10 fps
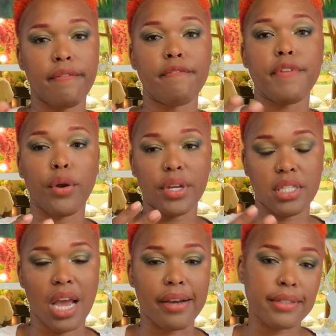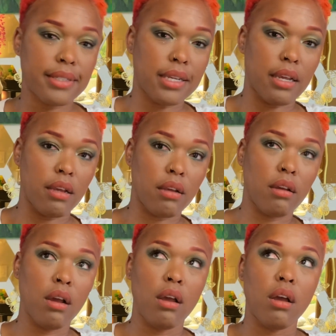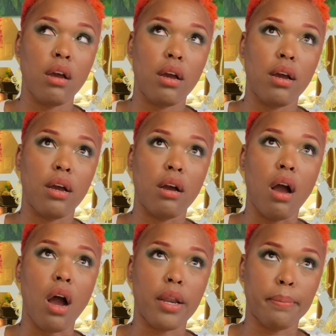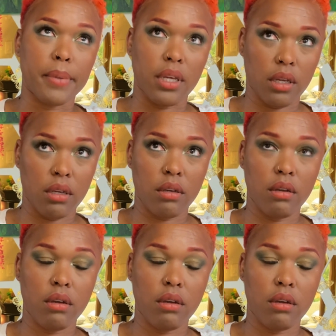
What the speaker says: very taxing on me